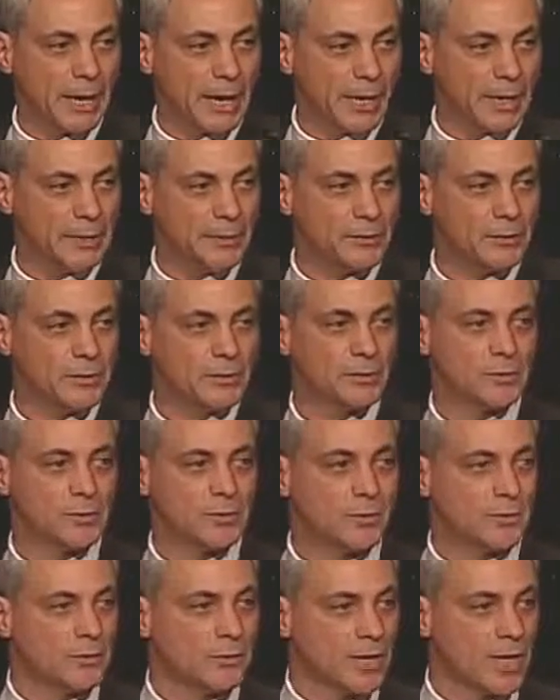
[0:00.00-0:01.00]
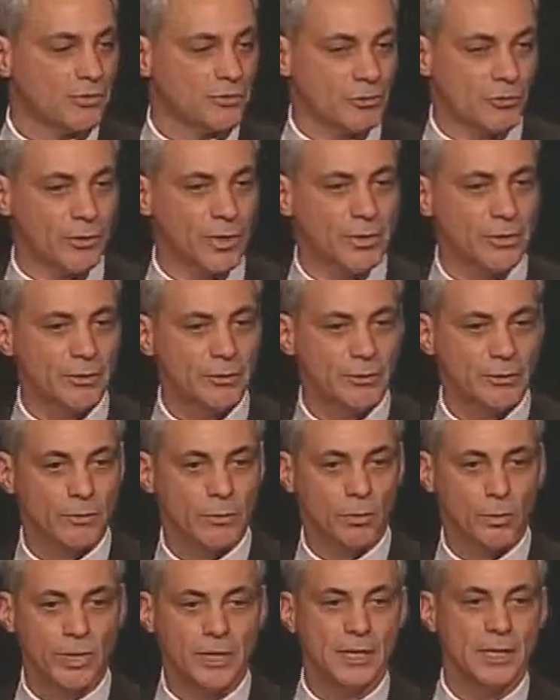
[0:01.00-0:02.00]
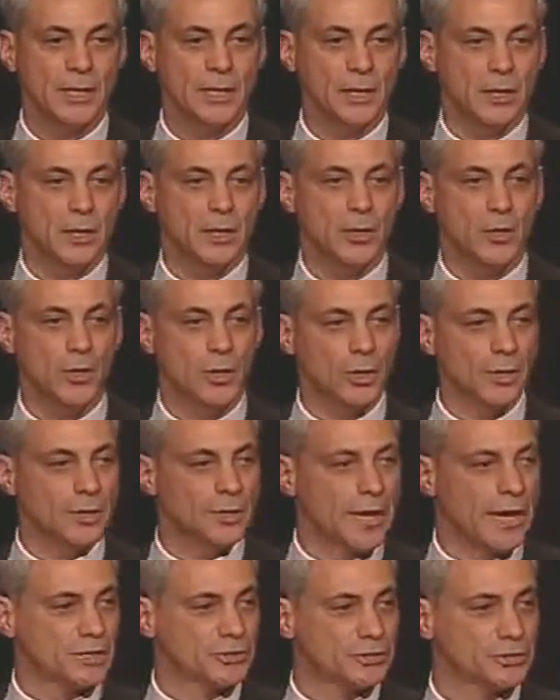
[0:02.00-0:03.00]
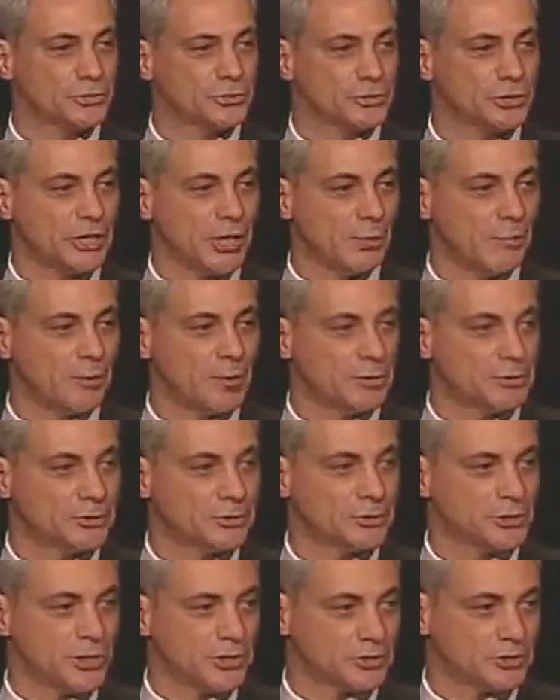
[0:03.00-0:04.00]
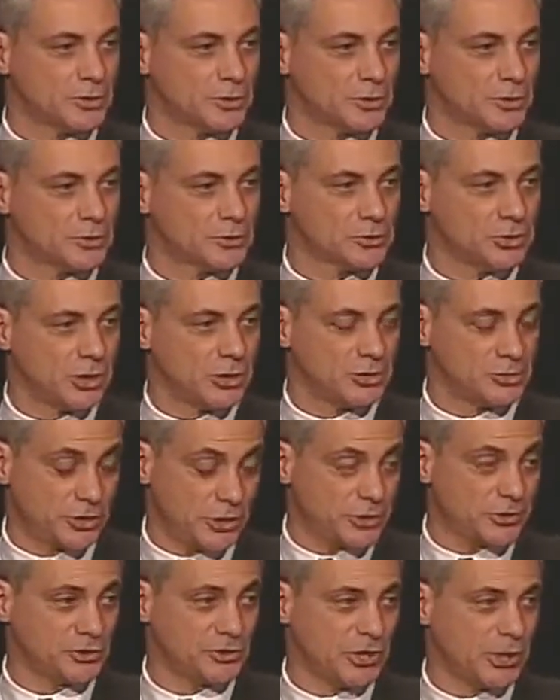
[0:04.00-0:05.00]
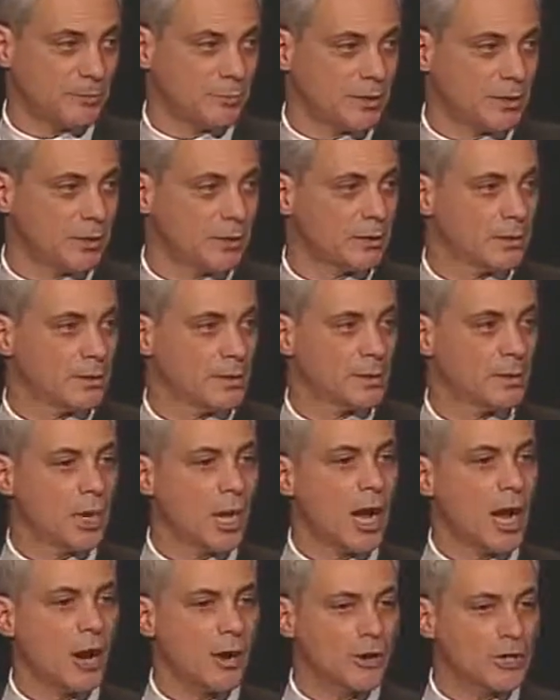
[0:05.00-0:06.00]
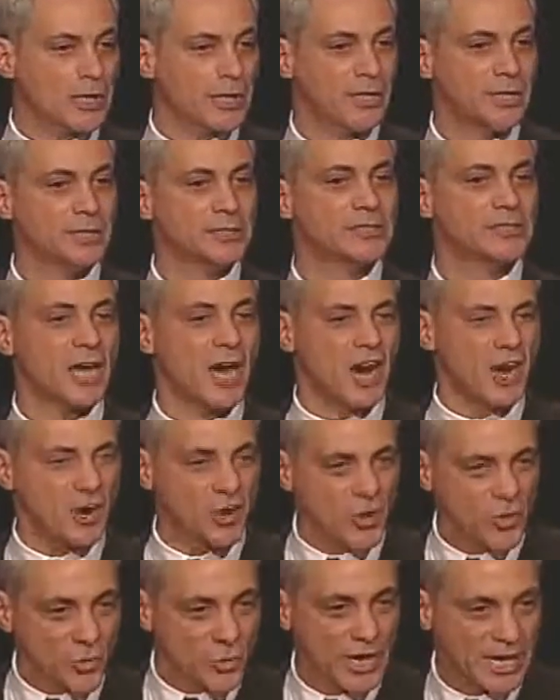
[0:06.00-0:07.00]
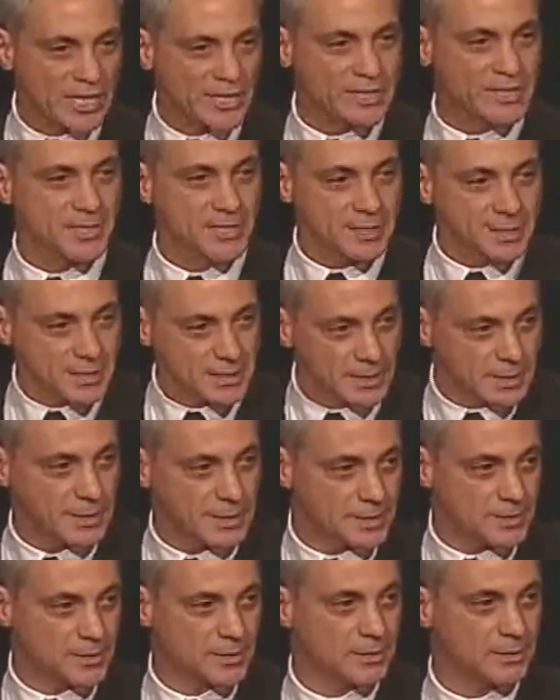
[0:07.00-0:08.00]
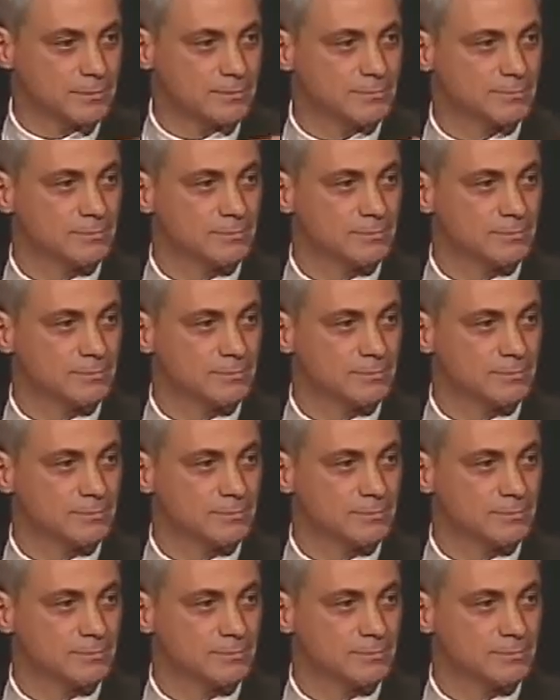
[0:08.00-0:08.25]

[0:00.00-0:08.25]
man, 10th grader, Whitney Young, national champion, chess, ch- chess champion. Our kids are great kids.